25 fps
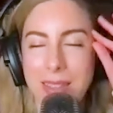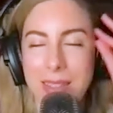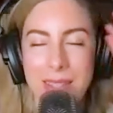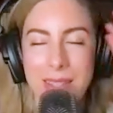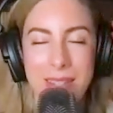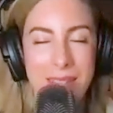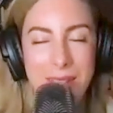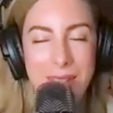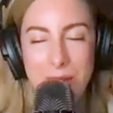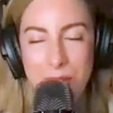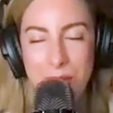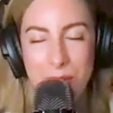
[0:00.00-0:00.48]

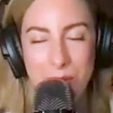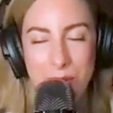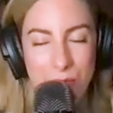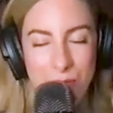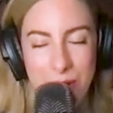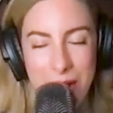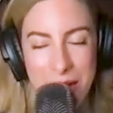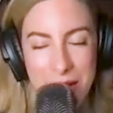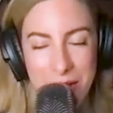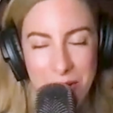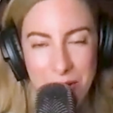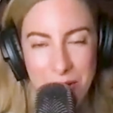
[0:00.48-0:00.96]
didn't go to
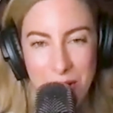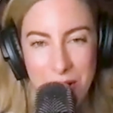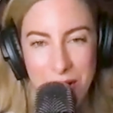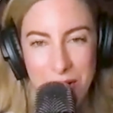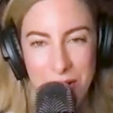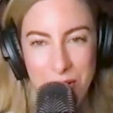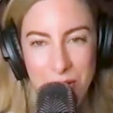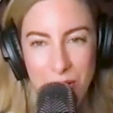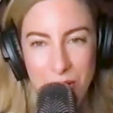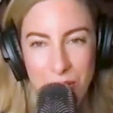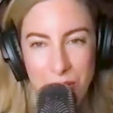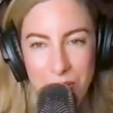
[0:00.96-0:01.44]
restaurant
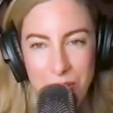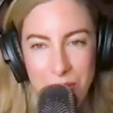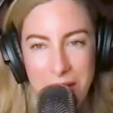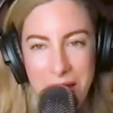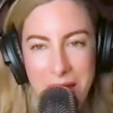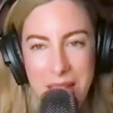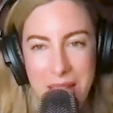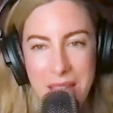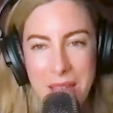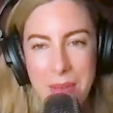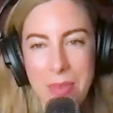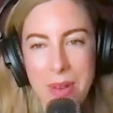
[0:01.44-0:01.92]

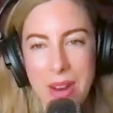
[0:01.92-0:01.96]
serving,